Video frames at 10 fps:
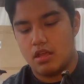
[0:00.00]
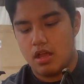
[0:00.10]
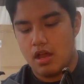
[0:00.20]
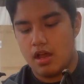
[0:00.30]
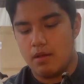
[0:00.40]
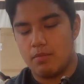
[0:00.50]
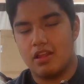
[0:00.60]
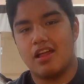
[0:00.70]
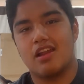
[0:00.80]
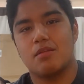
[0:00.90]
a
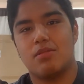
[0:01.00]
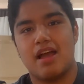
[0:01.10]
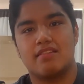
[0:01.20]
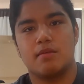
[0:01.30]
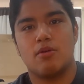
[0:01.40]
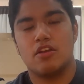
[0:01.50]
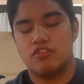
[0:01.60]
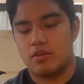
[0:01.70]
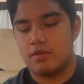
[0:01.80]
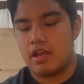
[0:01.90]
lot of the plastic parts
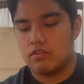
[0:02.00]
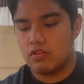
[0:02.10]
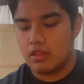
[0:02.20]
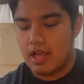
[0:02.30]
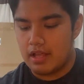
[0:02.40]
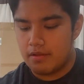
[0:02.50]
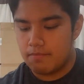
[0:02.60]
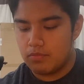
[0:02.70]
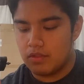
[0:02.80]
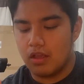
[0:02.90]
stripped out. So like
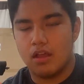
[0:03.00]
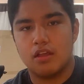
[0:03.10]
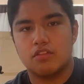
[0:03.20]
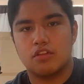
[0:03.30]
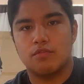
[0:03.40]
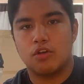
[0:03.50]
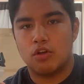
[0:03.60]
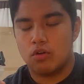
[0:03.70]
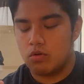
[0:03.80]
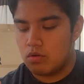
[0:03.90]
the
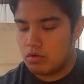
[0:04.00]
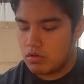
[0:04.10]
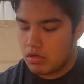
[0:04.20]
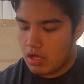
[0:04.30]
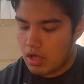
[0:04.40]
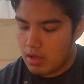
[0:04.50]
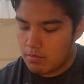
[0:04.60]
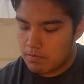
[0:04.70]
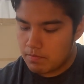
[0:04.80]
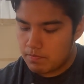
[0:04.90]
servo
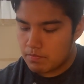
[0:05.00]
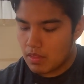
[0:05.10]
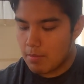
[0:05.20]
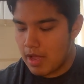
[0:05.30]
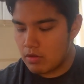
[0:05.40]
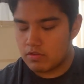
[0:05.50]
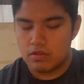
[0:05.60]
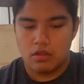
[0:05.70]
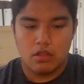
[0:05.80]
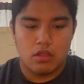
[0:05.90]
mounts
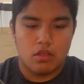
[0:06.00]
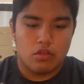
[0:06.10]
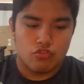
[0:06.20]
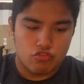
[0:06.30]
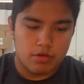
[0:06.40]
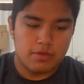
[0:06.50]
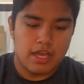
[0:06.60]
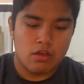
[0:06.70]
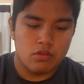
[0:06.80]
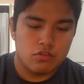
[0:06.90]
stripped
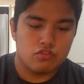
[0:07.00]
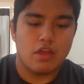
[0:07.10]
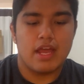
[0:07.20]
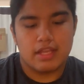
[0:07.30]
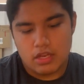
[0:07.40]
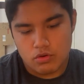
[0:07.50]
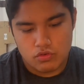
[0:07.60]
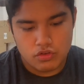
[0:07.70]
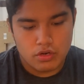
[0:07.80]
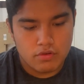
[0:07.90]
out, so I had to get new
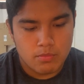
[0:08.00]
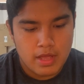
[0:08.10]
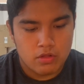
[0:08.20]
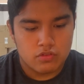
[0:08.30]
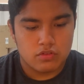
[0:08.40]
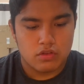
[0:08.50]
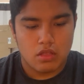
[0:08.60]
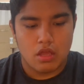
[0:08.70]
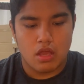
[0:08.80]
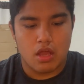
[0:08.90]
servo mounts.
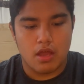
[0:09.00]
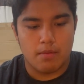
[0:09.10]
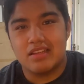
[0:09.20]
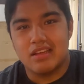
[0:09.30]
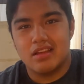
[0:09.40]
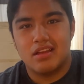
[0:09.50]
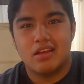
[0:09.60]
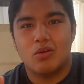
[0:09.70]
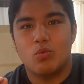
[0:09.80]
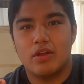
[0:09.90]

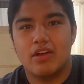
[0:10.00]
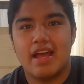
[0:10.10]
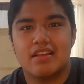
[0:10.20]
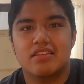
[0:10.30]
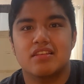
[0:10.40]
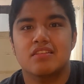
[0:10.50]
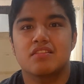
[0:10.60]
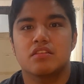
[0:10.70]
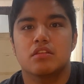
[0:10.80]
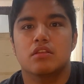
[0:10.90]
The wheel
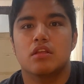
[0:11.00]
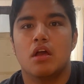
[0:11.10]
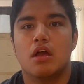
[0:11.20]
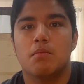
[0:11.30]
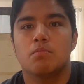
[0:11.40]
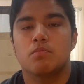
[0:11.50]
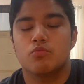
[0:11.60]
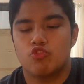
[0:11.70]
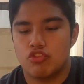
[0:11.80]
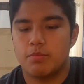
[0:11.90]
hexes
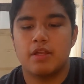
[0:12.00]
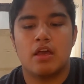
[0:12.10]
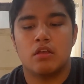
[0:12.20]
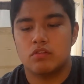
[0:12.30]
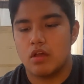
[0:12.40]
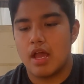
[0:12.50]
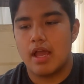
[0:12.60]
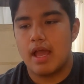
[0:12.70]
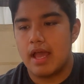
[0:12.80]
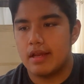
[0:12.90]
stripped out, so
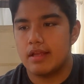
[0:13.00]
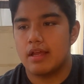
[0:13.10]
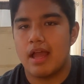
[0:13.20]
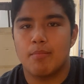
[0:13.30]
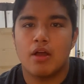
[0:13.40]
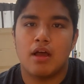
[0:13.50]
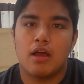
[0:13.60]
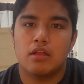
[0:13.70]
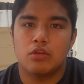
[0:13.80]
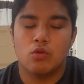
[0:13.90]
I
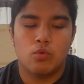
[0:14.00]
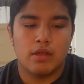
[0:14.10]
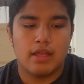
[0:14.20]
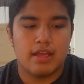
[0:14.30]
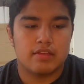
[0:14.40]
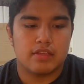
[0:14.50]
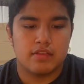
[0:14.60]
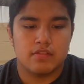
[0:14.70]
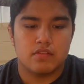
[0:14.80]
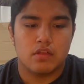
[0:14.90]
brought new wheel
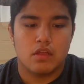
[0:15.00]
hexes.